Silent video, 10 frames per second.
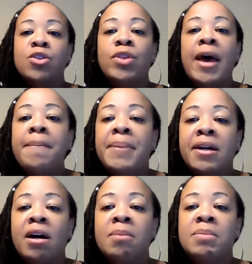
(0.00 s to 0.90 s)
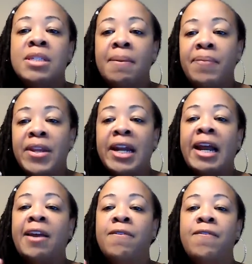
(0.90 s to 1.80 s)
And so that becomes something that
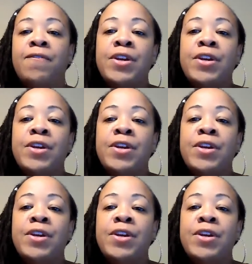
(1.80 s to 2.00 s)
I can